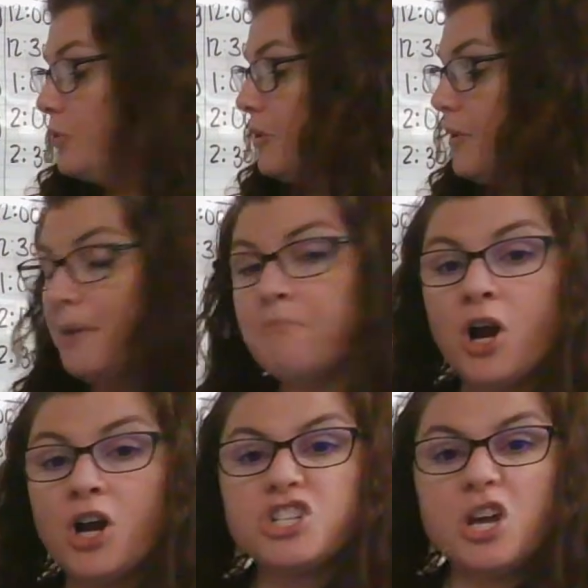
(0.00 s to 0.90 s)
when we write
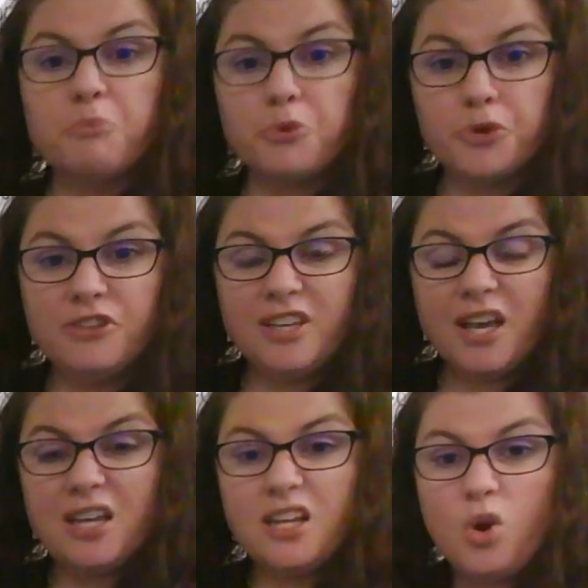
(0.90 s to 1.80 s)
March
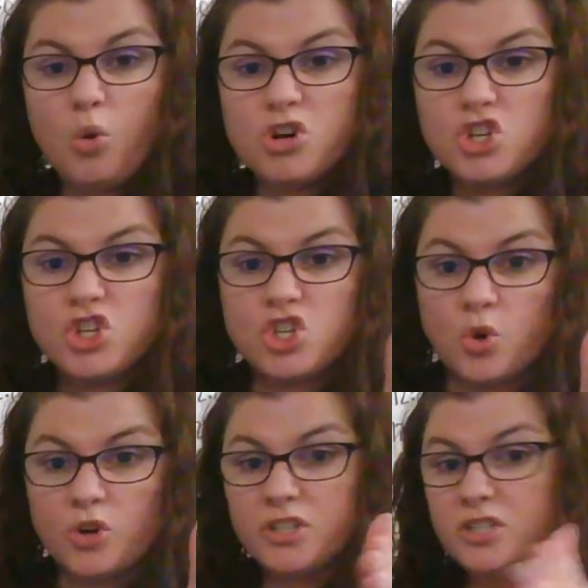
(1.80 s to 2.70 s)
abbreviated or
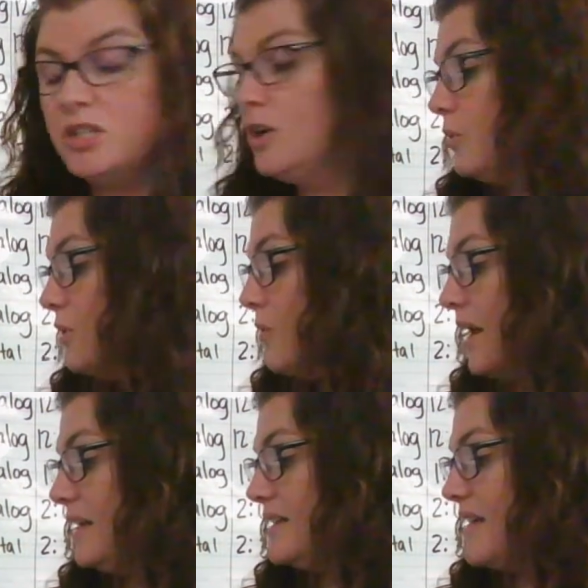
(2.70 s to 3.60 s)
shortened, we
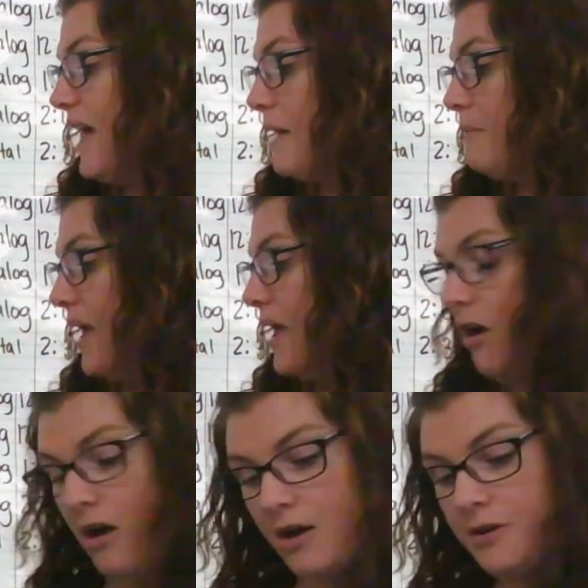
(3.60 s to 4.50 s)
write it as
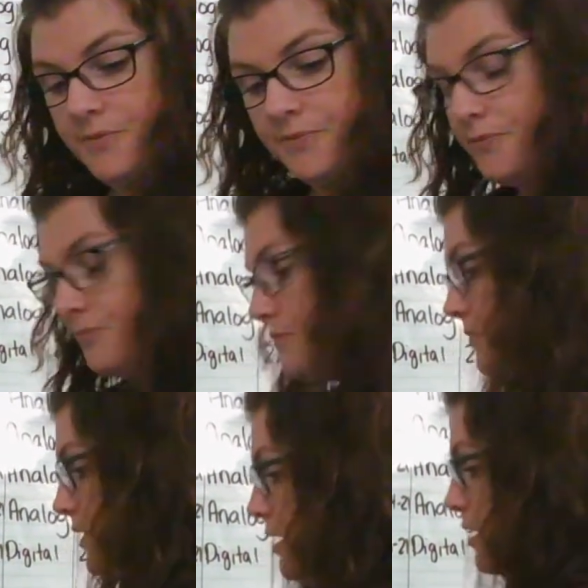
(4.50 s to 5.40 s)
M-A-R.
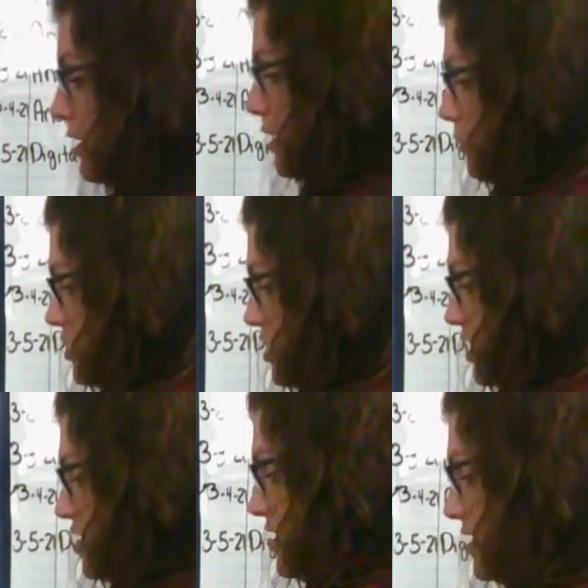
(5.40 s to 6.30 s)
We
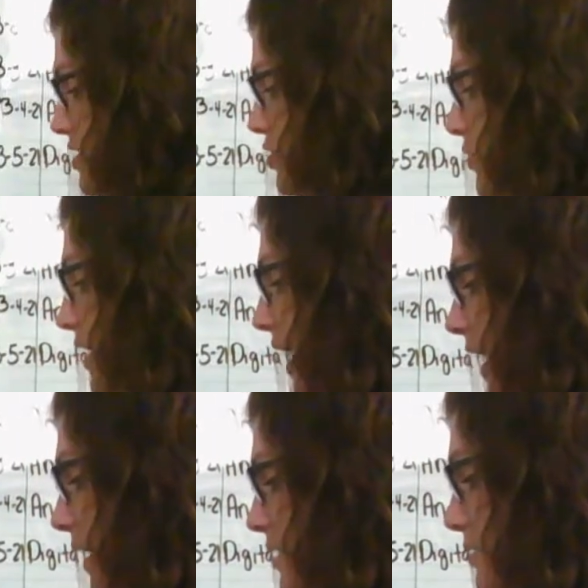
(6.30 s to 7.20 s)
change this to the
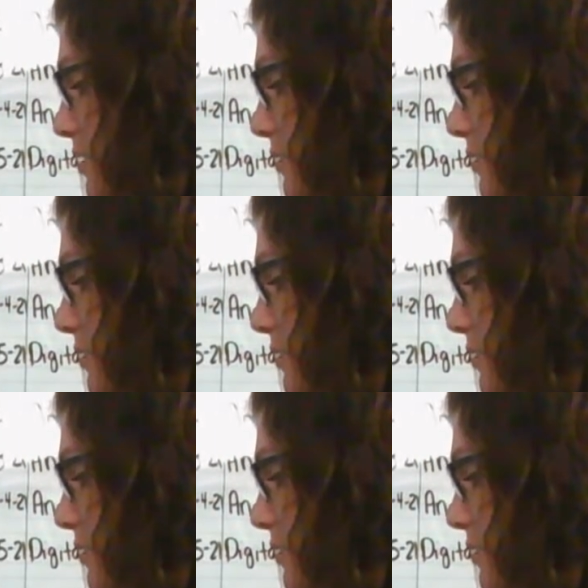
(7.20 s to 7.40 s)
8th.